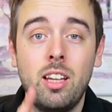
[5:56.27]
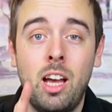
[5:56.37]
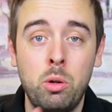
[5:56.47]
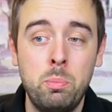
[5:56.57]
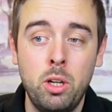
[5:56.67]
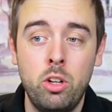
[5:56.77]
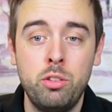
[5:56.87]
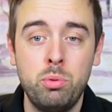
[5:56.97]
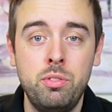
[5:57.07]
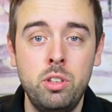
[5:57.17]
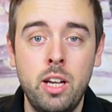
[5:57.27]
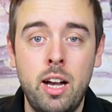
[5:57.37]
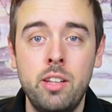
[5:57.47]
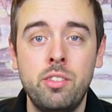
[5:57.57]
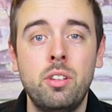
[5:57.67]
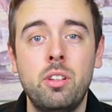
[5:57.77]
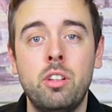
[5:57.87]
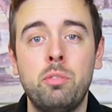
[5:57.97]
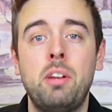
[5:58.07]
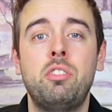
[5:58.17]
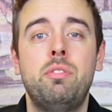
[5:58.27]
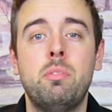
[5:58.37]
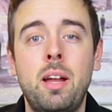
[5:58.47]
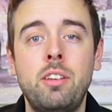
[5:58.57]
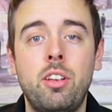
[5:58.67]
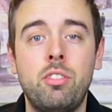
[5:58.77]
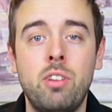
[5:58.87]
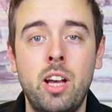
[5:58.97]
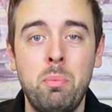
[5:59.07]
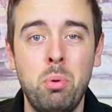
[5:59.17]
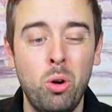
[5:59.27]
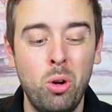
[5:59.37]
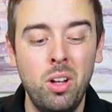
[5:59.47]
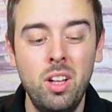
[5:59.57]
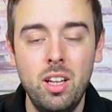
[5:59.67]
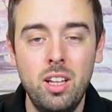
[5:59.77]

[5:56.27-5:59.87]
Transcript: I would be honest with you guys, especially from Manchester Airport,